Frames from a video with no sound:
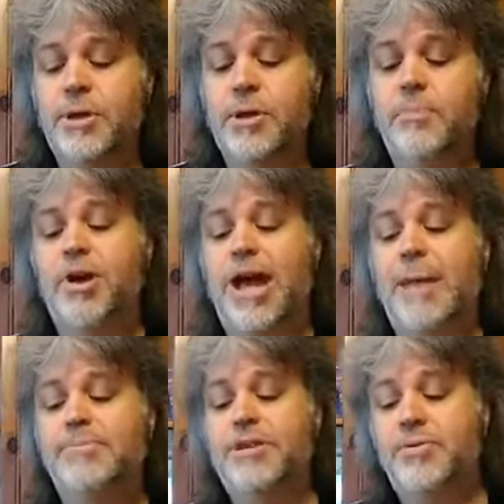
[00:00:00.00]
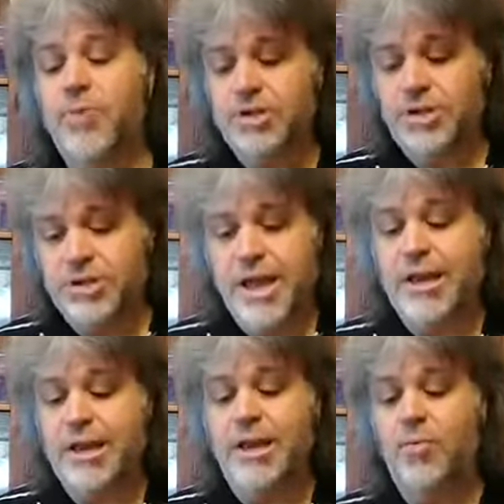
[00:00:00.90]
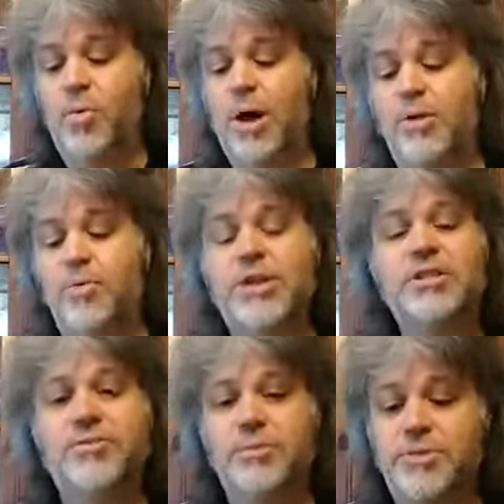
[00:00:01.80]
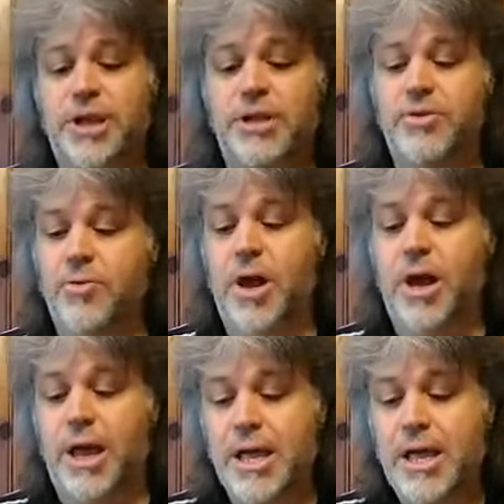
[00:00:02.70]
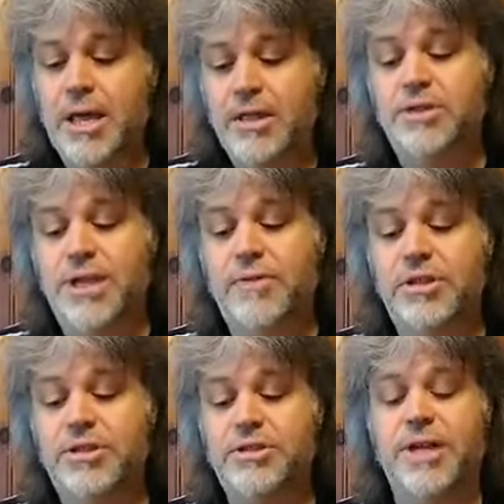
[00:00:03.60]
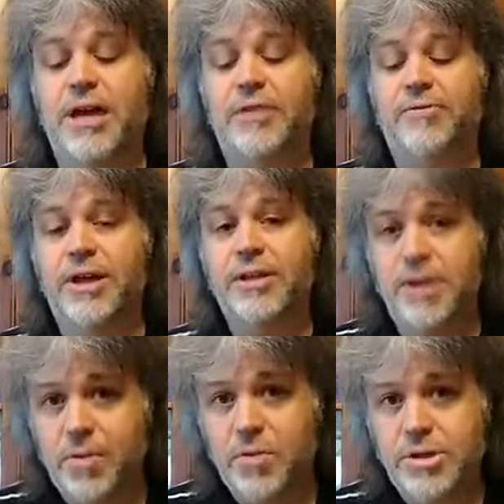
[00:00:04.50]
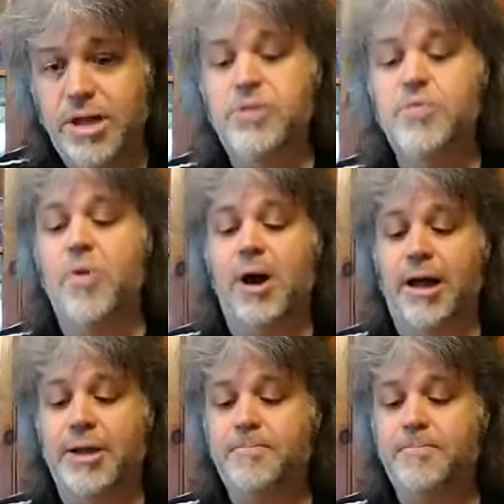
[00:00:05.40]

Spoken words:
Perhaps he thrust his head in while the rest of him stayed dry. There's evidence to that effect, and I will tell you why.